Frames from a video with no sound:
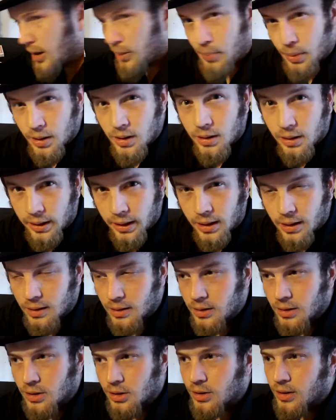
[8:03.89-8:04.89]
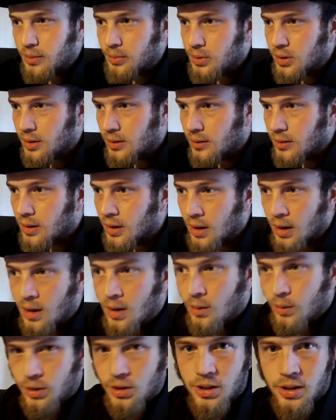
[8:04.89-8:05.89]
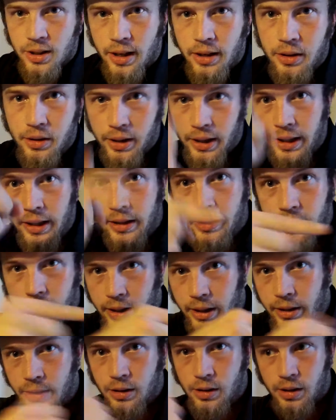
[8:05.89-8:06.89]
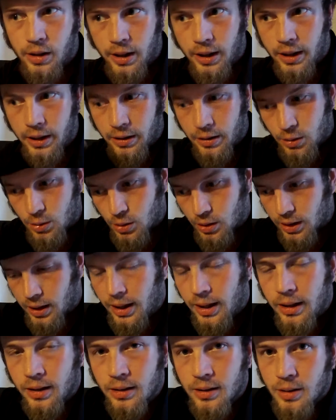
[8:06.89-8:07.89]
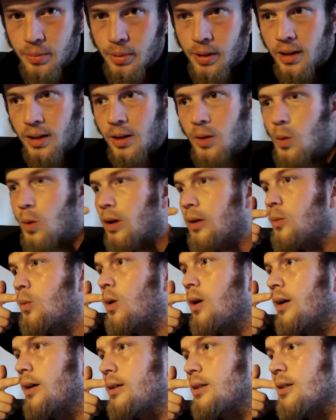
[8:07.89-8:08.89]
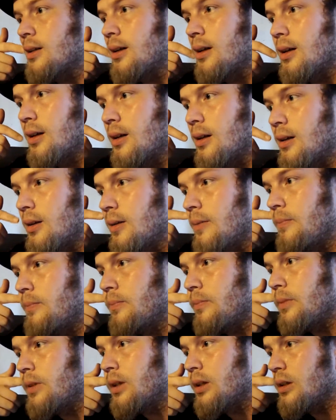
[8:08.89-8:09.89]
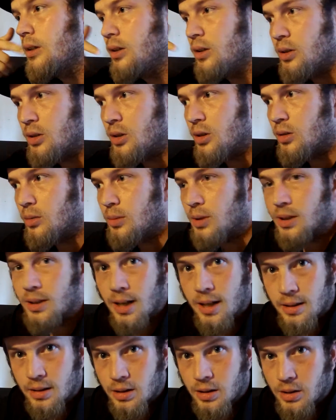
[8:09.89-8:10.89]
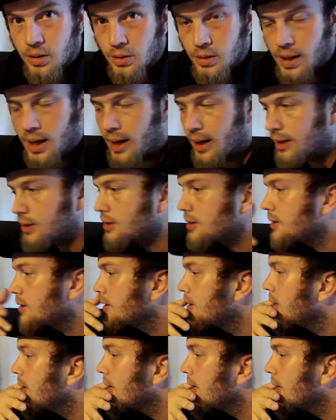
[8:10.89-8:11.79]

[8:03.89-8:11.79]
I'll put a link in the description, which is either here, here, or here, or here, depending on what YouTube decides to do next.